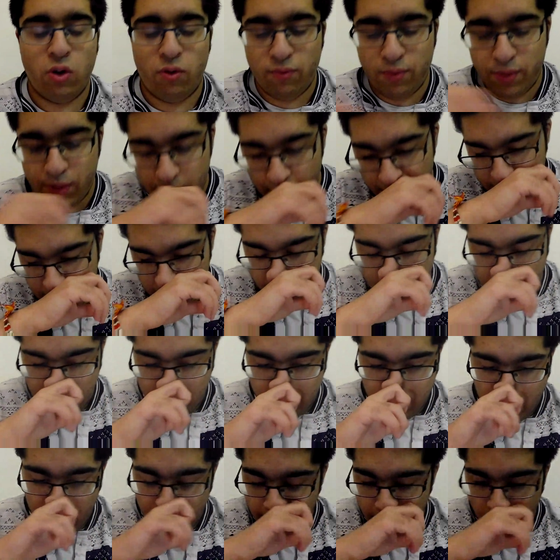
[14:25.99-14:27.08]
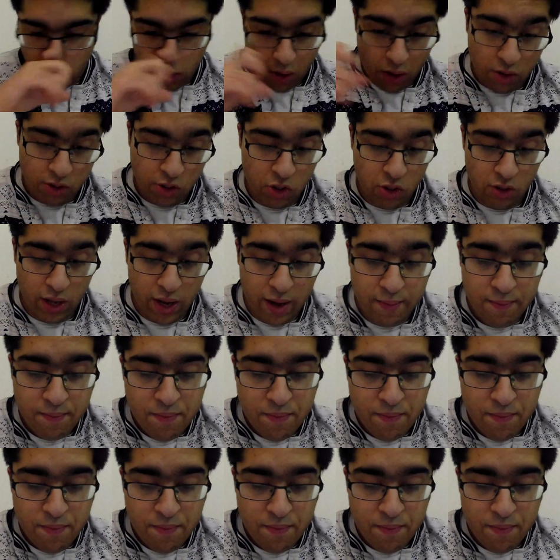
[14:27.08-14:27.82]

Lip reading: obviously. So that they could ask you that.